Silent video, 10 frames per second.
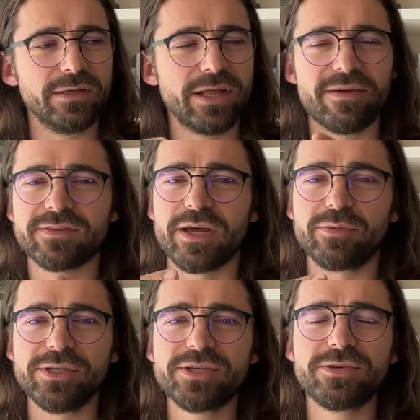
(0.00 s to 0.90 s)
a
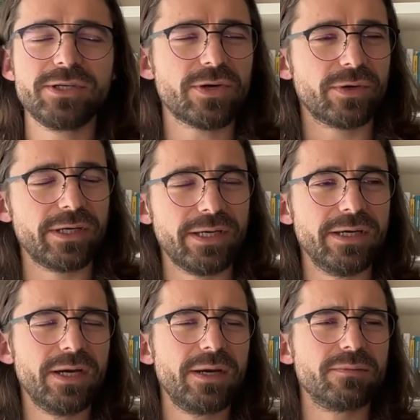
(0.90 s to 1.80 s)
lifetime research on
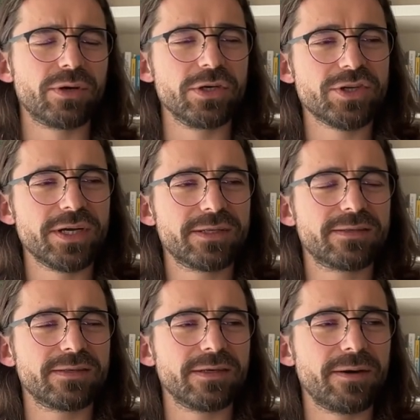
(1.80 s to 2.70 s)
a
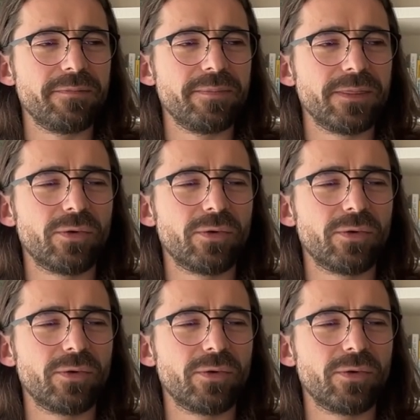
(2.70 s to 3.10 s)
project um,